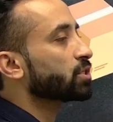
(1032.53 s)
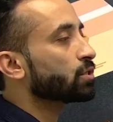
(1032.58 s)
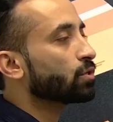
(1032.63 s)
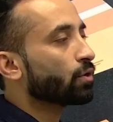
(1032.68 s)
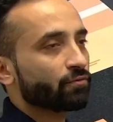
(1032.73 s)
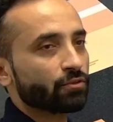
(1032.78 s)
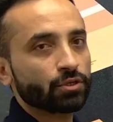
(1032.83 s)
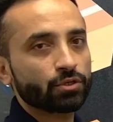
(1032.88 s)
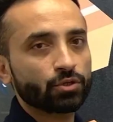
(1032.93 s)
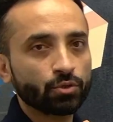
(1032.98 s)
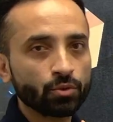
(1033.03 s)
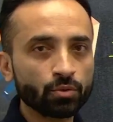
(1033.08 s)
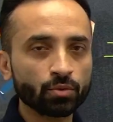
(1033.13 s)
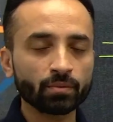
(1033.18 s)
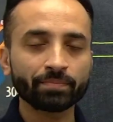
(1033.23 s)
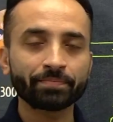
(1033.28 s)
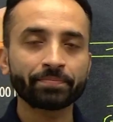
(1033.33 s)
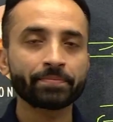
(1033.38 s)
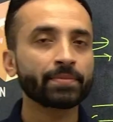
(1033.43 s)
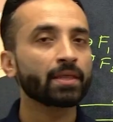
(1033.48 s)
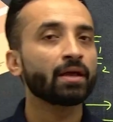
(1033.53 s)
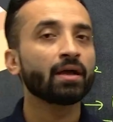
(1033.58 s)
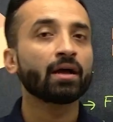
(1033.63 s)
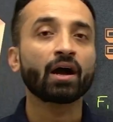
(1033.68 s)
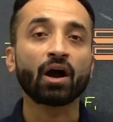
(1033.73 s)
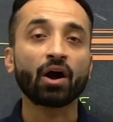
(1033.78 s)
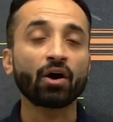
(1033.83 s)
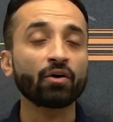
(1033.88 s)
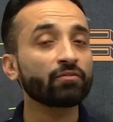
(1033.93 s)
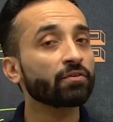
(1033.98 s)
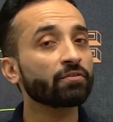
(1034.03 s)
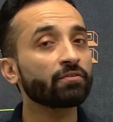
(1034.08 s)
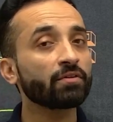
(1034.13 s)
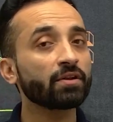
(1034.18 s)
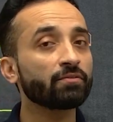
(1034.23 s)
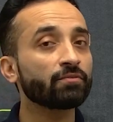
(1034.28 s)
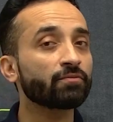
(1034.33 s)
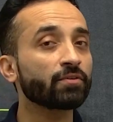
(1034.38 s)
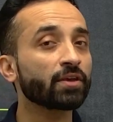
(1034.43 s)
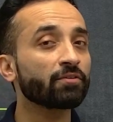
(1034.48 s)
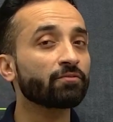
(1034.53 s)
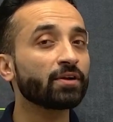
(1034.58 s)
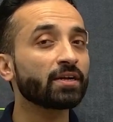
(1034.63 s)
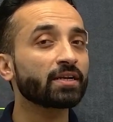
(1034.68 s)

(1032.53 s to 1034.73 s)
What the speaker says: of the two. How we will